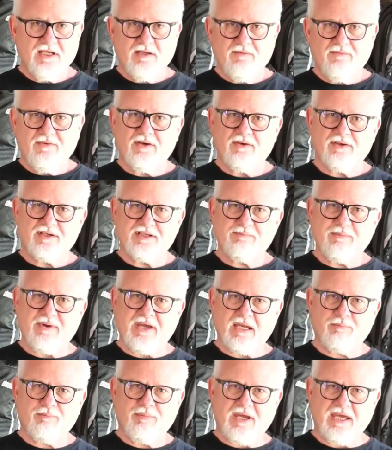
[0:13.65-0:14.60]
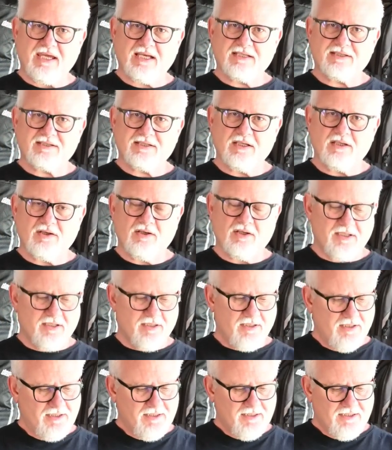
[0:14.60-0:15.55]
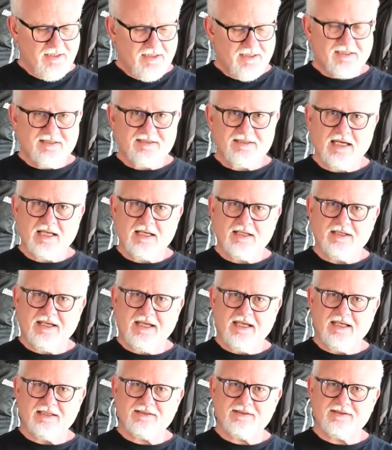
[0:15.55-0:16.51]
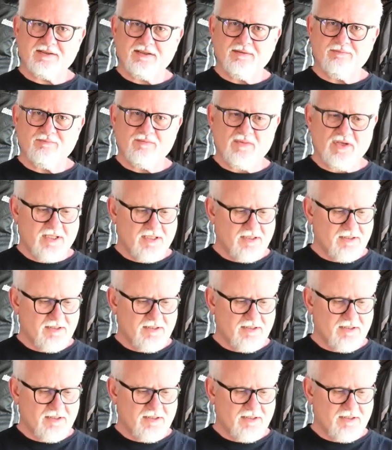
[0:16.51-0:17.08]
various backpacks, and I started to get some